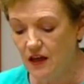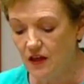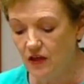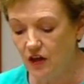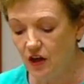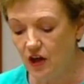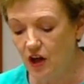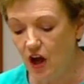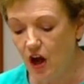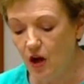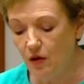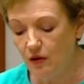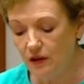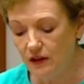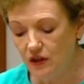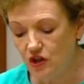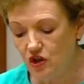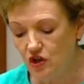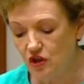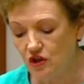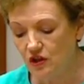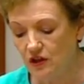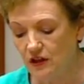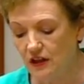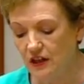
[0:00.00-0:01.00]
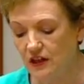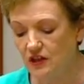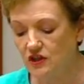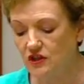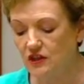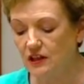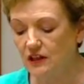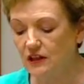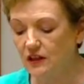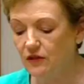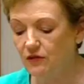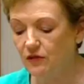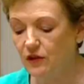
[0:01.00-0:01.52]
The Coalition is
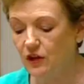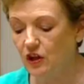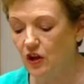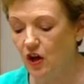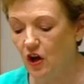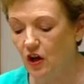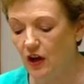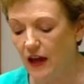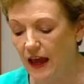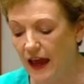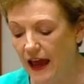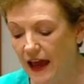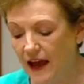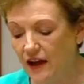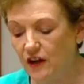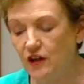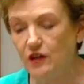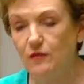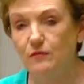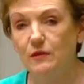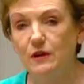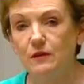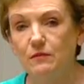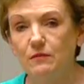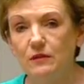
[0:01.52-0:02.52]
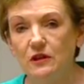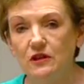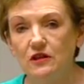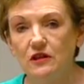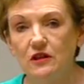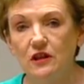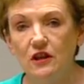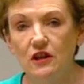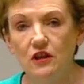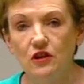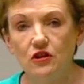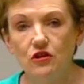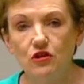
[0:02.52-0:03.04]
delivering on our commitment
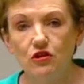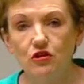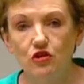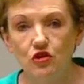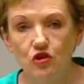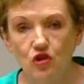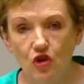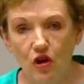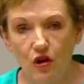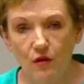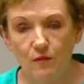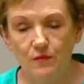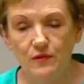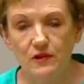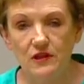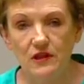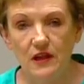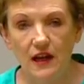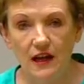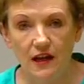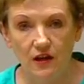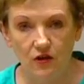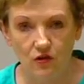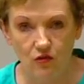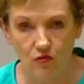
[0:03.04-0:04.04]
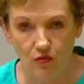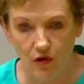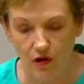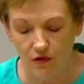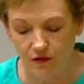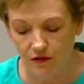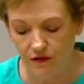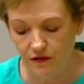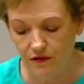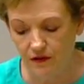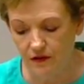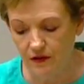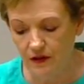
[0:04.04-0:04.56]
to jobs and
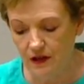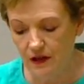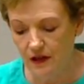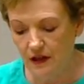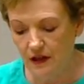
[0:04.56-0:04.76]
growth.